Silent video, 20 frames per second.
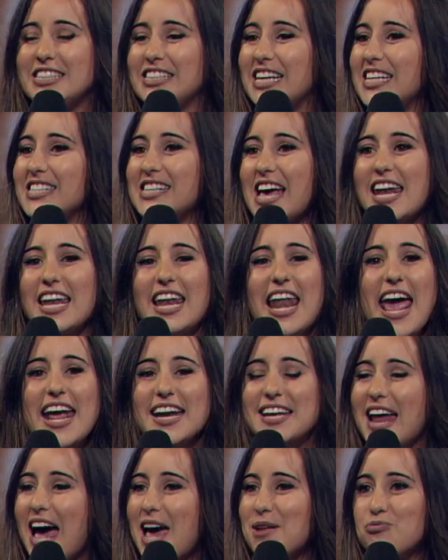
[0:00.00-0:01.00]
She's at
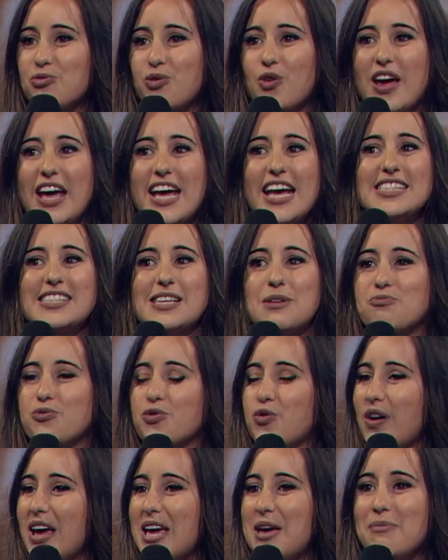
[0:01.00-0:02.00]
late-night prayers and
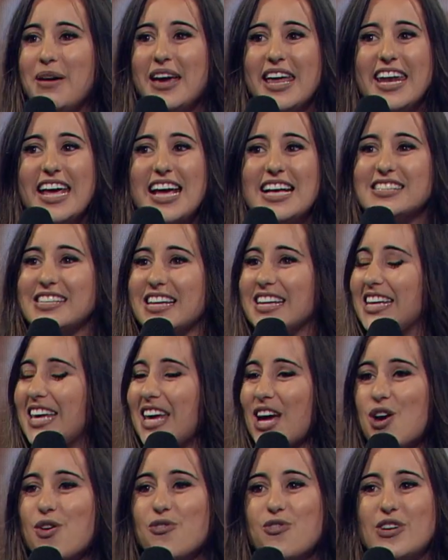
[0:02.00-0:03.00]
prayer meetings and
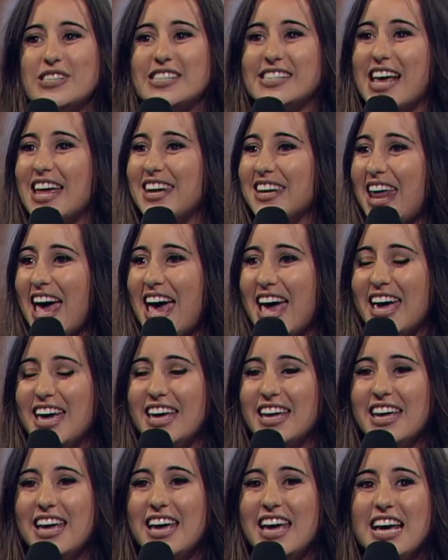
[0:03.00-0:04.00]
here every
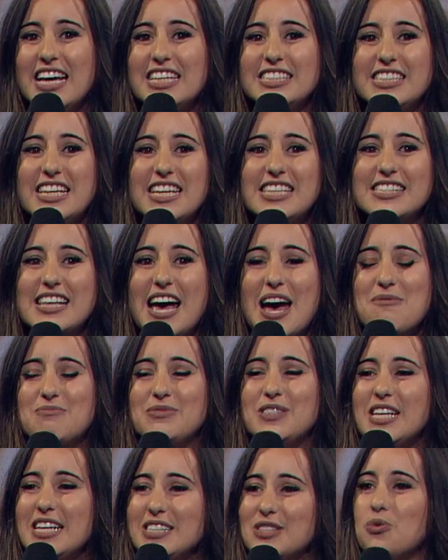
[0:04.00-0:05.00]
Sunday. She's
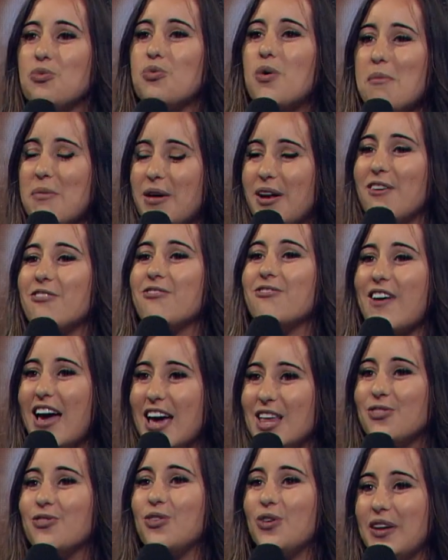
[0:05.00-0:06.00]
a woman of
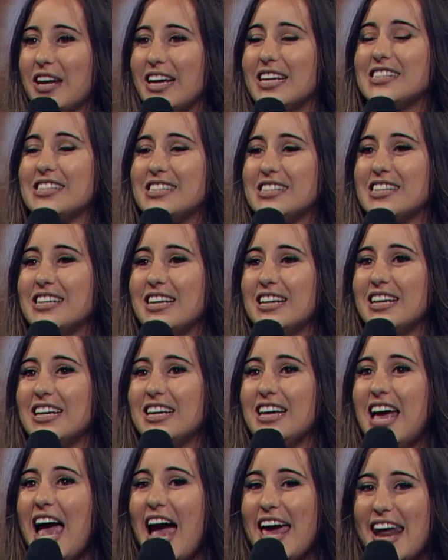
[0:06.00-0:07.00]
faithfulness.
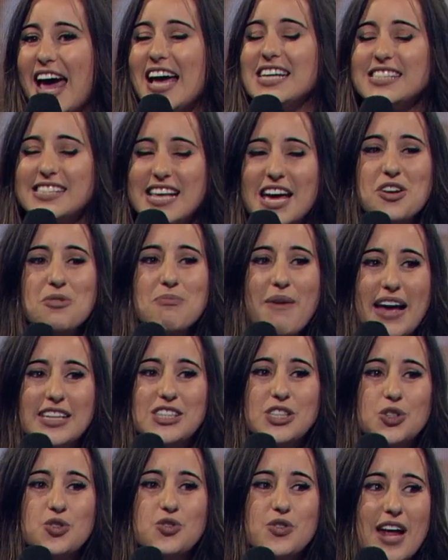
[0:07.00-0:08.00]
And I say to my
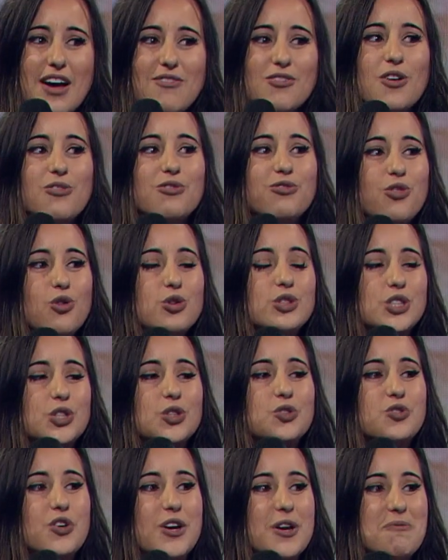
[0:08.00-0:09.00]
children, I've got four
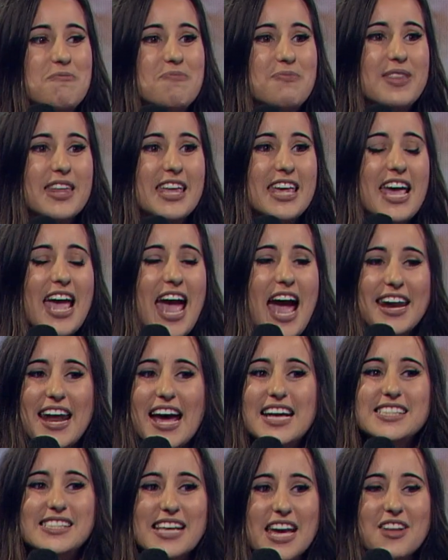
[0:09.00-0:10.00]
children, and
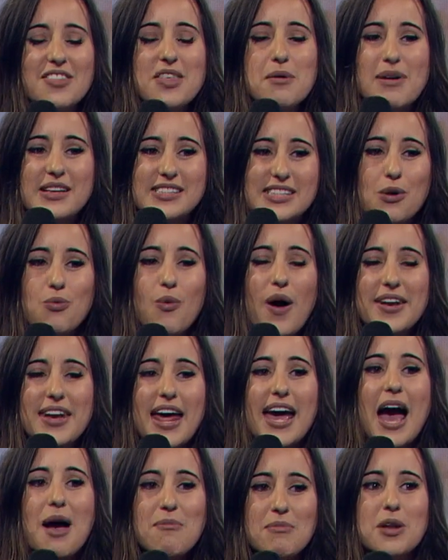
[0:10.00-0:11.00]
I say to them, I say, one
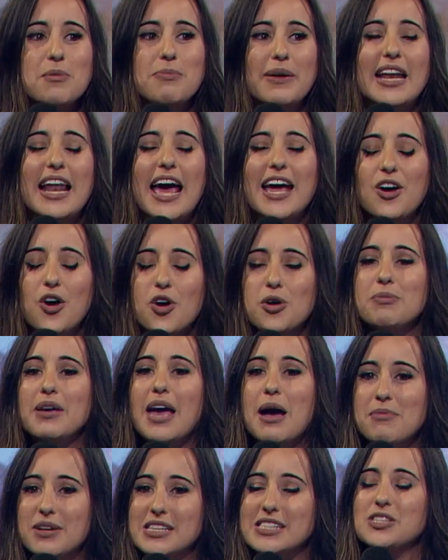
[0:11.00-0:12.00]
day I'm going to be like
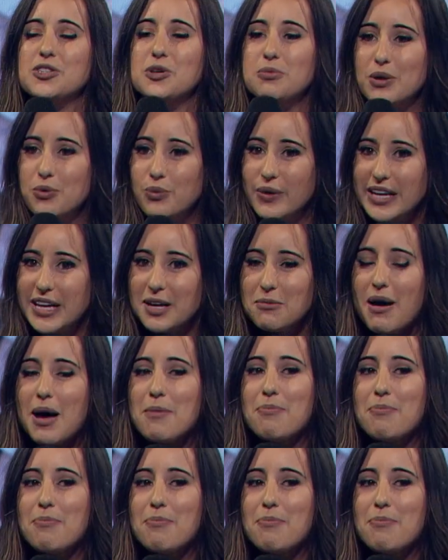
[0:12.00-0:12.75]
Omi. I'm going to still be reading